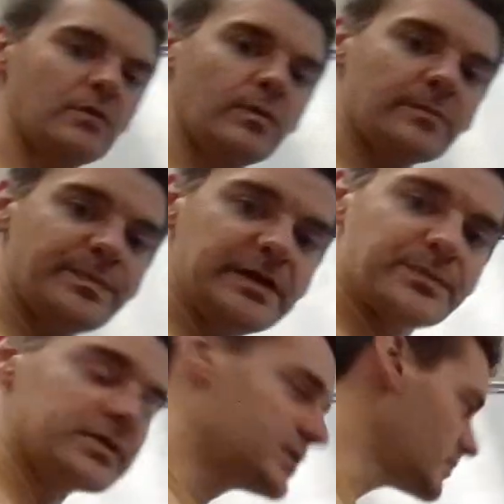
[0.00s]
when
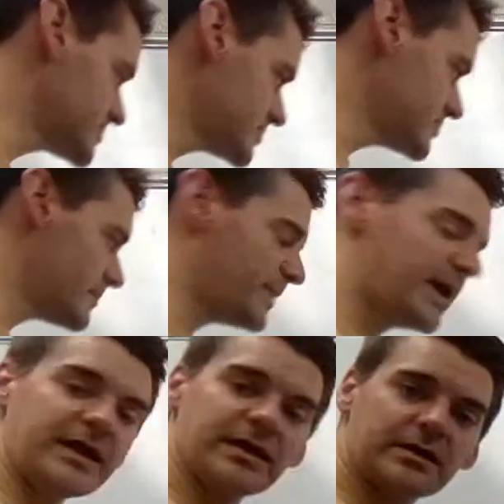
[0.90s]
people go to
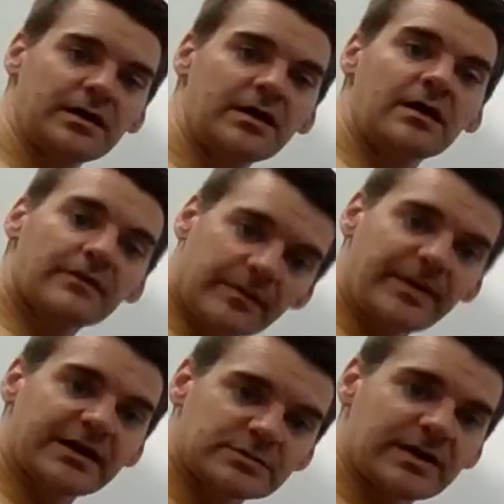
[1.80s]
the
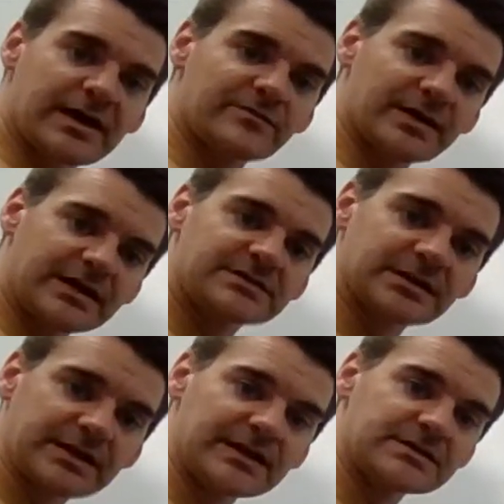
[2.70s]
banks will have money to
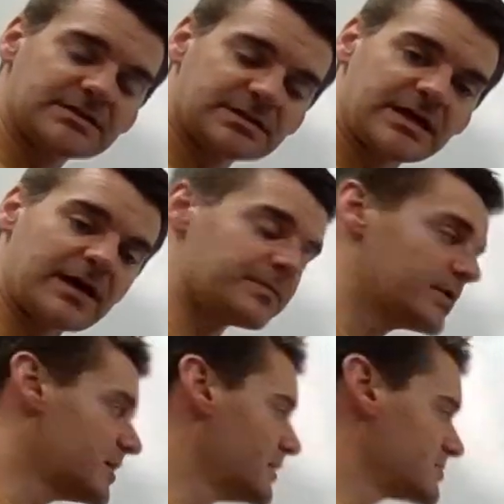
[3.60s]
lend to them.
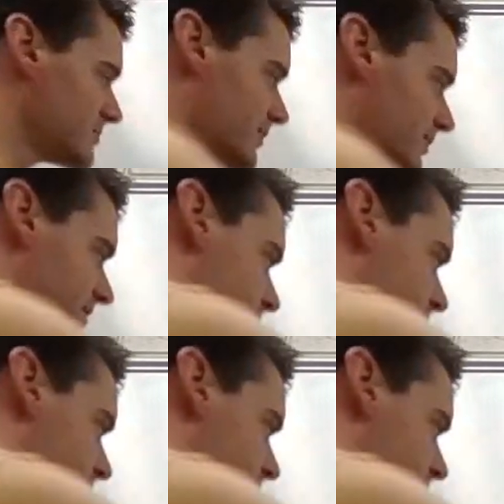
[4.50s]
So this